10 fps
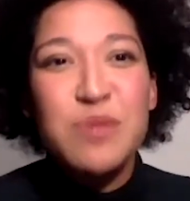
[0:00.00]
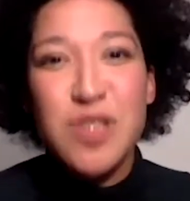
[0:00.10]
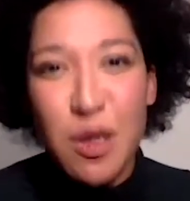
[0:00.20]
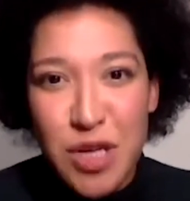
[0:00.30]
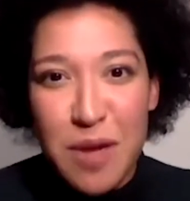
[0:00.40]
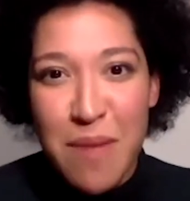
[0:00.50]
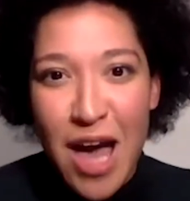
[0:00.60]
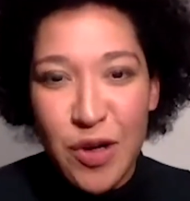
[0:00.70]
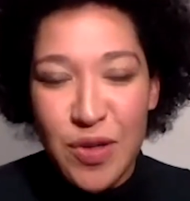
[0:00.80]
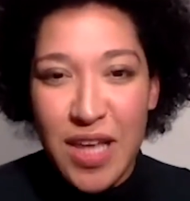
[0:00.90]
some subject
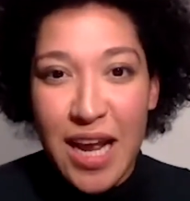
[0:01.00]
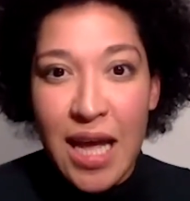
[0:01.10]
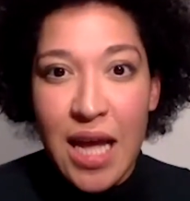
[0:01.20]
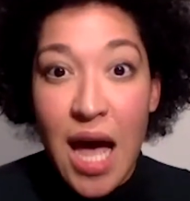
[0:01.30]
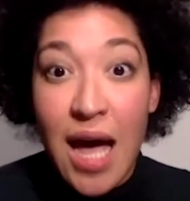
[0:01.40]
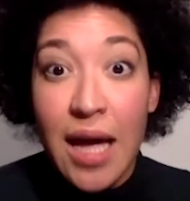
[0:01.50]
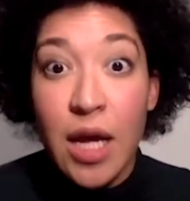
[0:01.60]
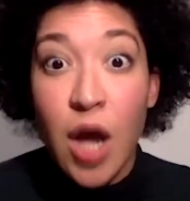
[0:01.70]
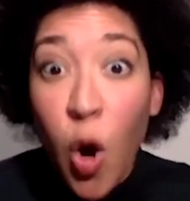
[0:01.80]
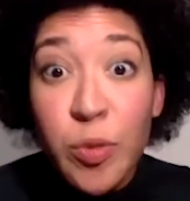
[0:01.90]
matter that I, I
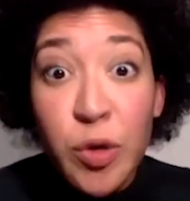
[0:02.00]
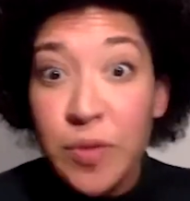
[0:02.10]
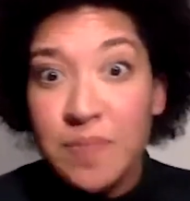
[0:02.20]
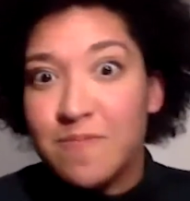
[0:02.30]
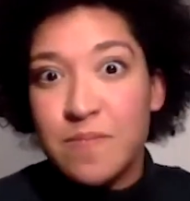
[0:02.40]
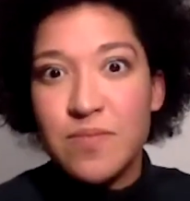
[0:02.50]
hope you're